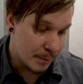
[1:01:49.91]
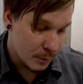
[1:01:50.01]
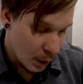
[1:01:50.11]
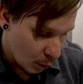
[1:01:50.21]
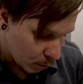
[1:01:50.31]

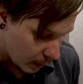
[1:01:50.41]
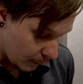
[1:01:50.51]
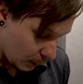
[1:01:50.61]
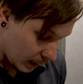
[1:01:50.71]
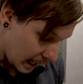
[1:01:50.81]
So
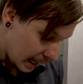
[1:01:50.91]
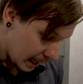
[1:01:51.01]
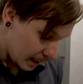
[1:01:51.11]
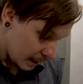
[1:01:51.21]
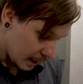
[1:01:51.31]
if you
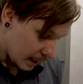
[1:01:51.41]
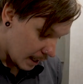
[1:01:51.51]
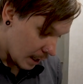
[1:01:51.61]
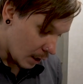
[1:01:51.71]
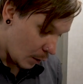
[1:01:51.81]
can,
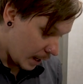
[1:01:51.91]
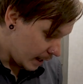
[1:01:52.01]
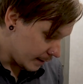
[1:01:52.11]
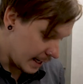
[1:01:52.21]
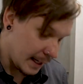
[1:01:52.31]
go ahead
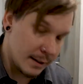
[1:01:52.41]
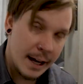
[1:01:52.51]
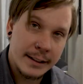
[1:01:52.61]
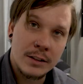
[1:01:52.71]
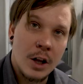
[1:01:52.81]
and take
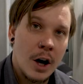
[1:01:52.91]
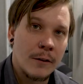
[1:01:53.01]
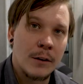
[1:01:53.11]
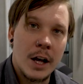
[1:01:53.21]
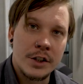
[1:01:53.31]
nice long
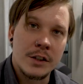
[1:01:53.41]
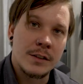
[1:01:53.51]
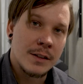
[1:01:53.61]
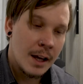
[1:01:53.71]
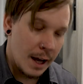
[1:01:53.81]

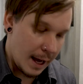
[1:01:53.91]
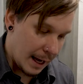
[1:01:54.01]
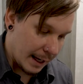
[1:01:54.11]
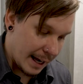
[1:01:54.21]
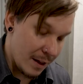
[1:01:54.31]
flushes.
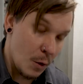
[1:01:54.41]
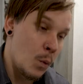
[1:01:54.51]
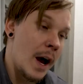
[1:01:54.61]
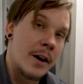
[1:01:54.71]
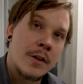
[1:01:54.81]
Kind of the
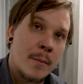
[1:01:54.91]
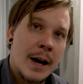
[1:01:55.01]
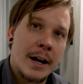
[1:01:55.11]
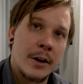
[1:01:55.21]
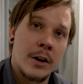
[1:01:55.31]
wetter the
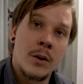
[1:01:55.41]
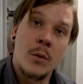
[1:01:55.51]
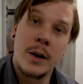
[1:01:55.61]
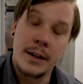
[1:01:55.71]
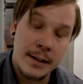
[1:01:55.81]
better
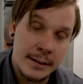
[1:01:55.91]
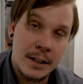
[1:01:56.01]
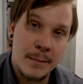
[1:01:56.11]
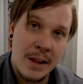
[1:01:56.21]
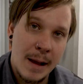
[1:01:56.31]
when it does
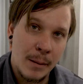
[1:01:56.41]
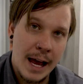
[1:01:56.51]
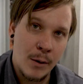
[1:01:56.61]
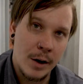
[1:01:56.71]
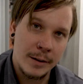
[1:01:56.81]
come to that
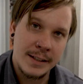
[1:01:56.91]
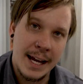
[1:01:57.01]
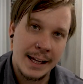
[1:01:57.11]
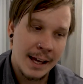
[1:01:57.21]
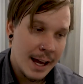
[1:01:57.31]
black water
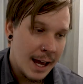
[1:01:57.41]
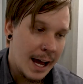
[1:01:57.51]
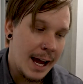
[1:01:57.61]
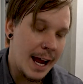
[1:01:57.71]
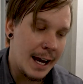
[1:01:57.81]
tank.
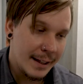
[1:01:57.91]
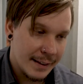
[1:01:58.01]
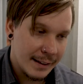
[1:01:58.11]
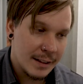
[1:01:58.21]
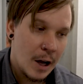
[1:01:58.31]

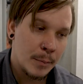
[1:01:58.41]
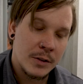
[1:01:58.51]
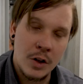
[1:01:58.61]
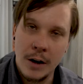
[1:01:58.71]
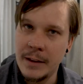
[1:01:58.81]
Anything to help
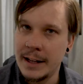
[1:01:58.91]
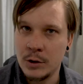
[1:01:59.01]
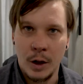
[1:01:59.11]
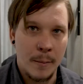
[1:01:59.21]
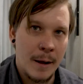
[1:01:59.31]
dissolve that
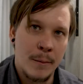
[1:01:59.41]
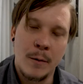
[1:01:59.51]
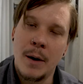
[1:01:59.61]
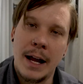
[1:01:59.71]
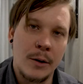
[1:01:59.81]
toilet paper
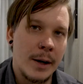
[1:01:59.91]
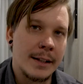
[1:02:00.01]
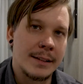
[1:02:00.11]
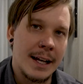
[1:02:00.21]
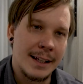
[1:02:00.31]
and body
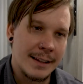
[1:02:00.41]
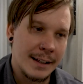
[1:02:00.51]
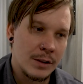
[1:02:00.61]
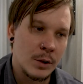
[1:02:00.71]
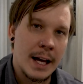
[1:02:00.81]
waste,
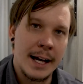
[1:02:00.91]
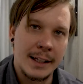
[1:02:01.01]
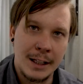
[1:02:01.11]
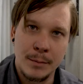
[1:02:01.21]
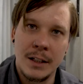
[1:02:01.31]
anything to kind of
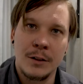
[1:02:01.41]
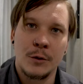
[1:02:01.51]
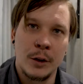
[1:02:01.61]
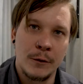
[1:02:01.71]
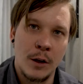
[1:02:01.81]
keep things
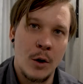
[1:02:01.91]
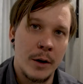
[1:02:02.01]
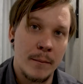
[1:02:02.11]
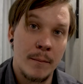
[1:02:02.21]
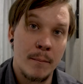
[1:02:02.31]
free
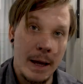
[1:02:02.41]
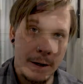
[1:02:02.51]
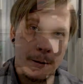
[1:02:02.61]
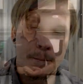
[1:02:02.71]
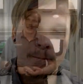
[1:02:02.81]
flowing better.